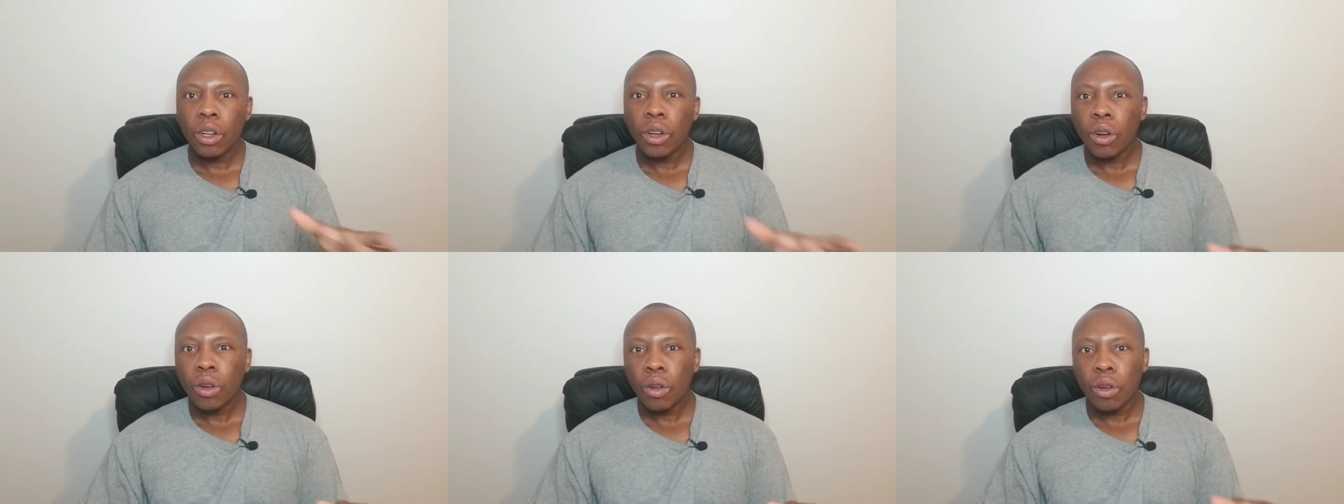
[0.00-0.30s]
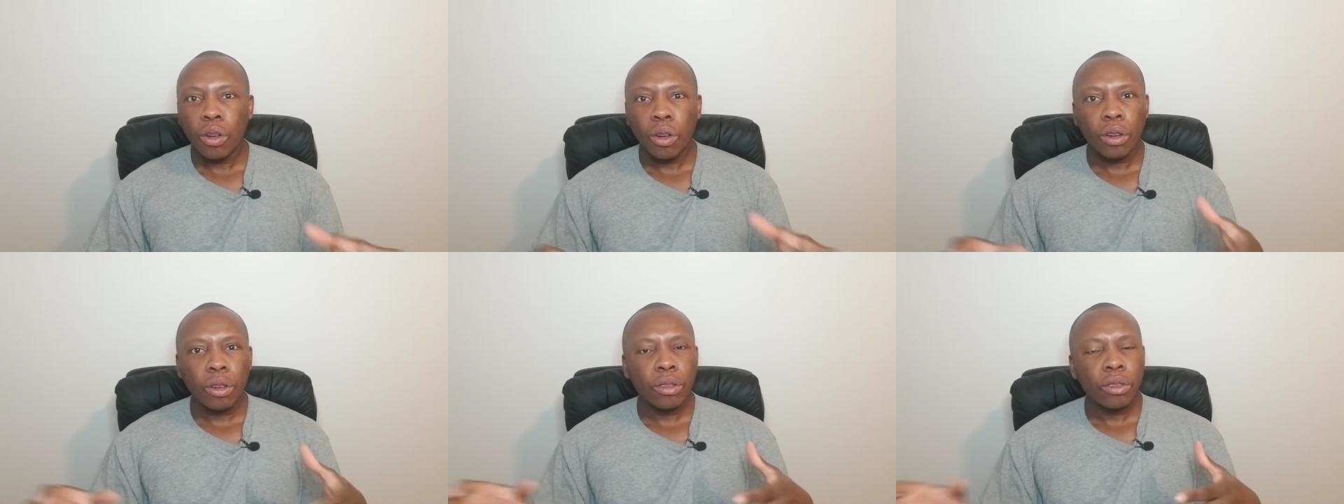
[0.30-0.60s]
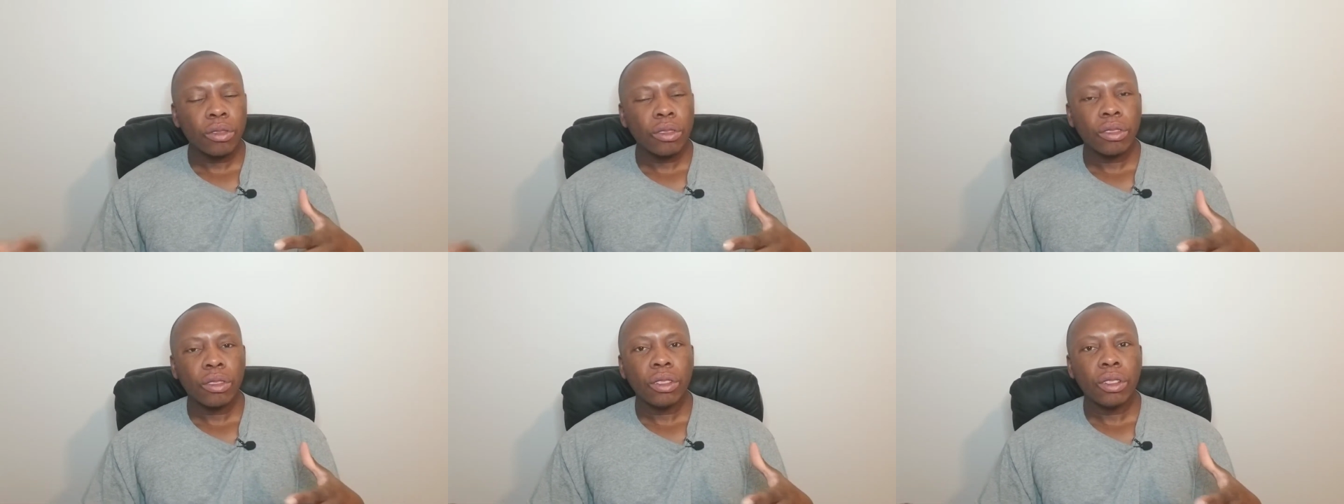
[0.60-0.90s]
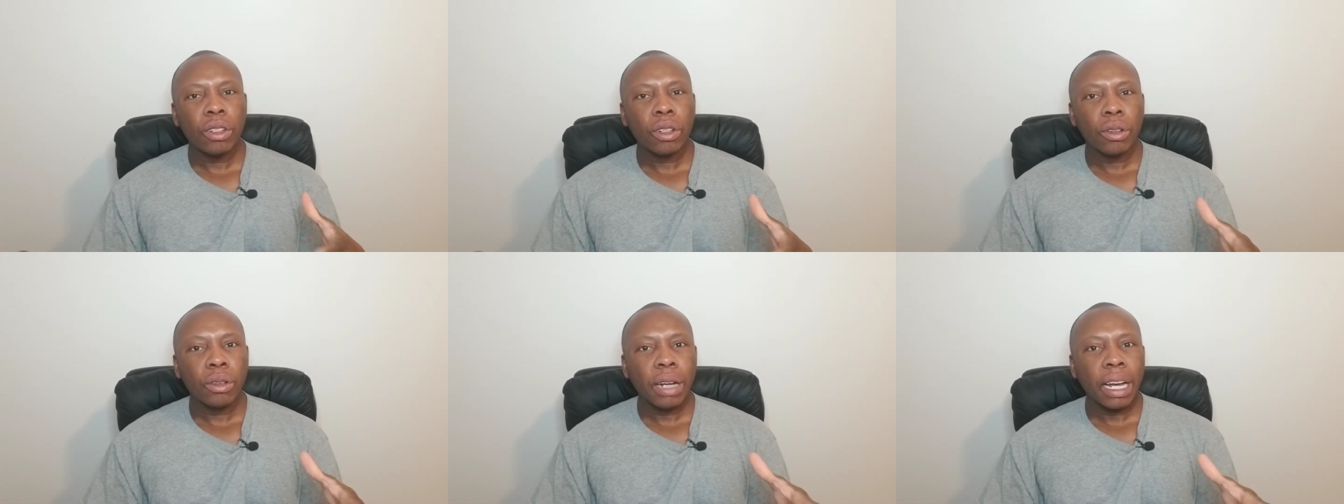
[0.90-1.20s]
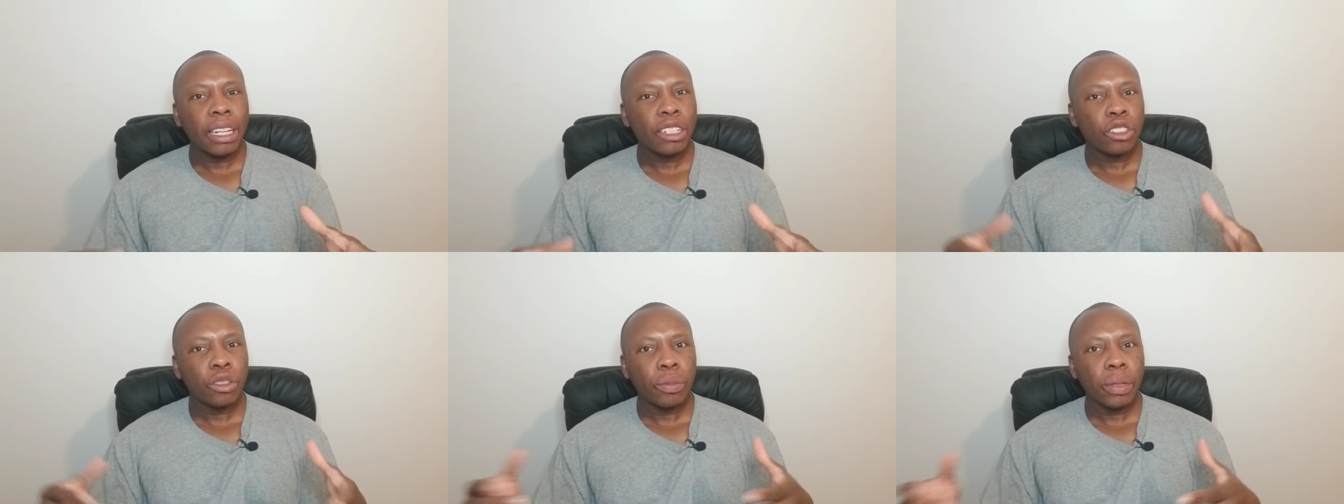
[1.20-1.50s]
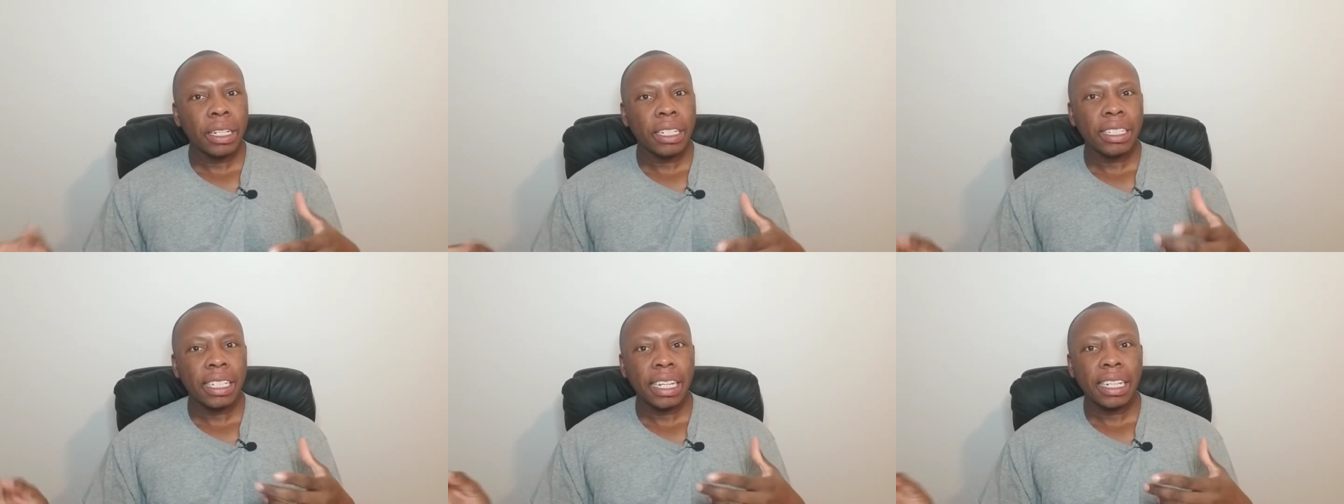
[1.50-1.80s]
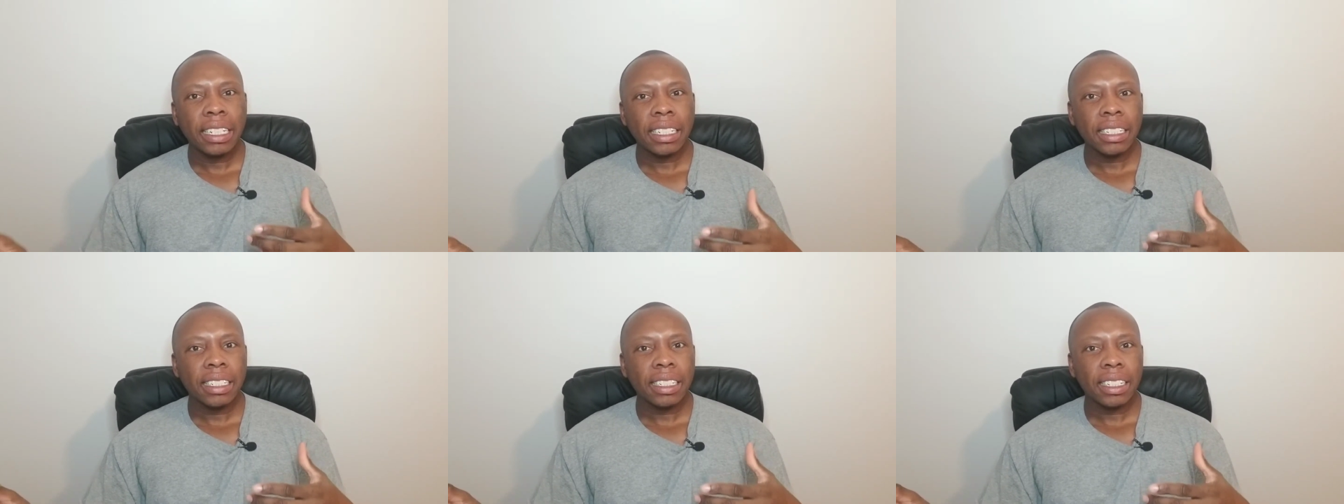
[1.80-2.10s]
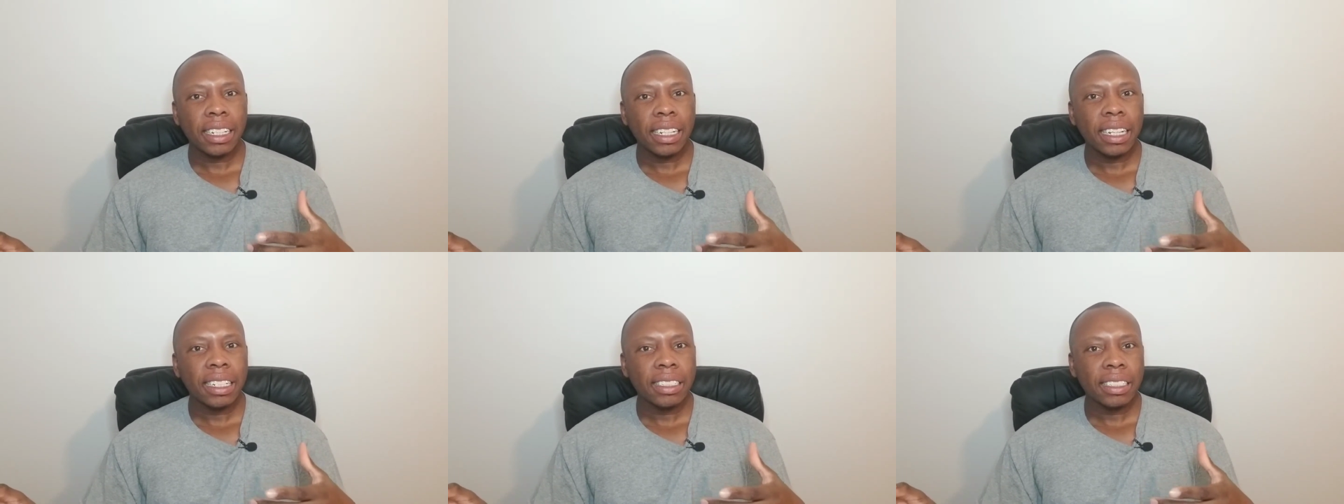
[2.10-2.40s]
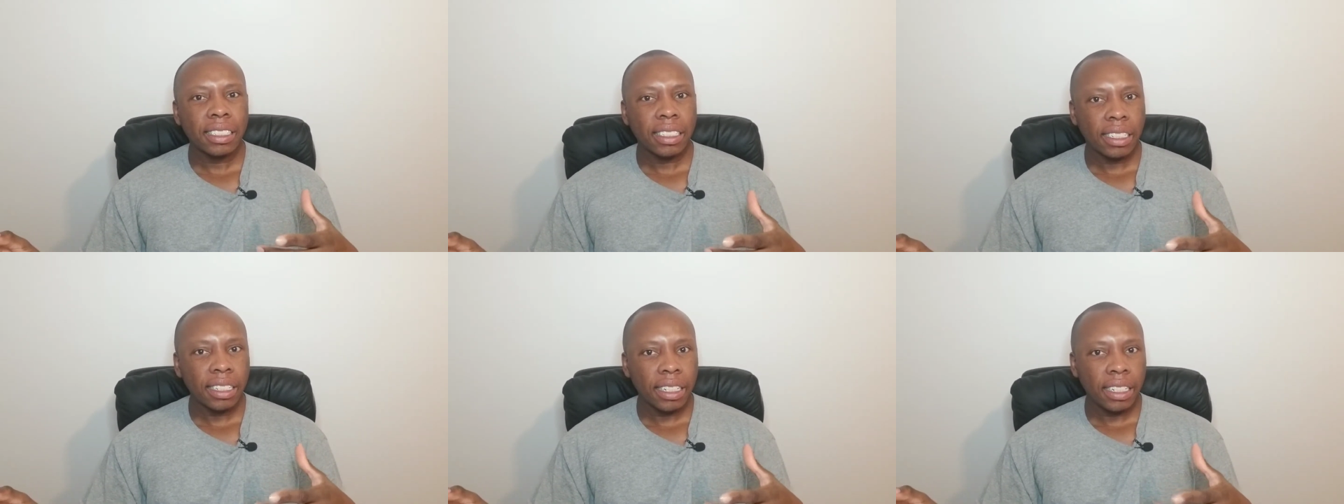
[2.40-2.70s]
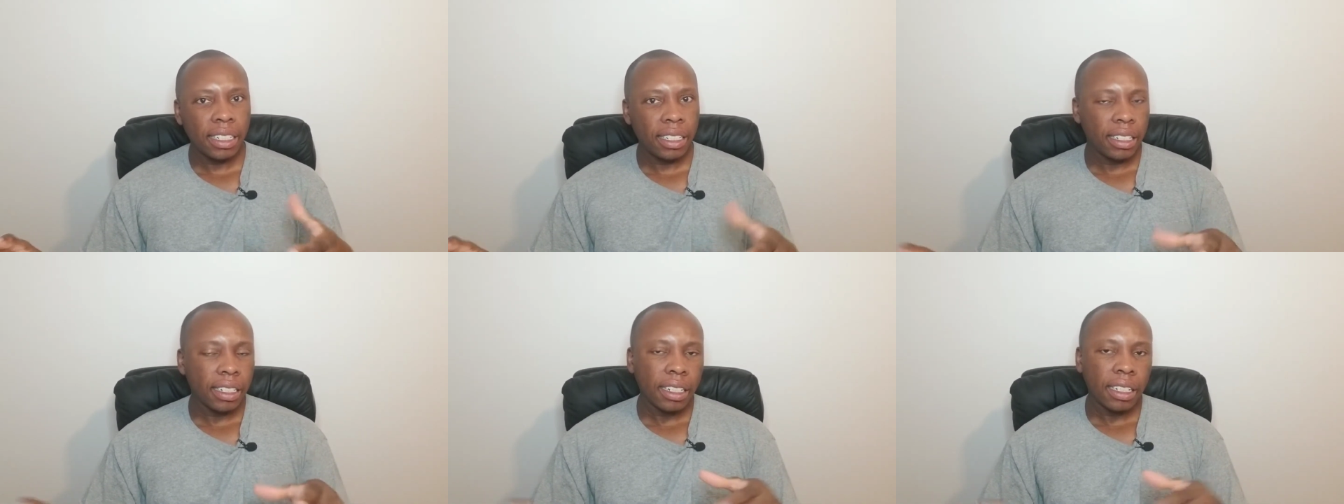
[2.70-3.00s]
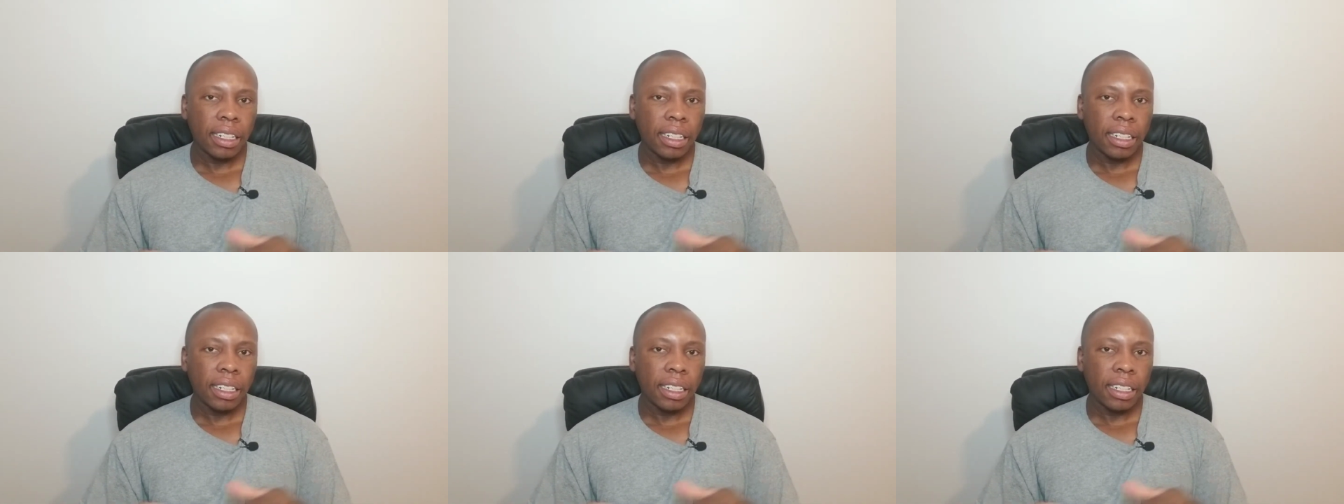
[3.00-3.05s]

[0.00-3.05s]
or as you're being taken into custody.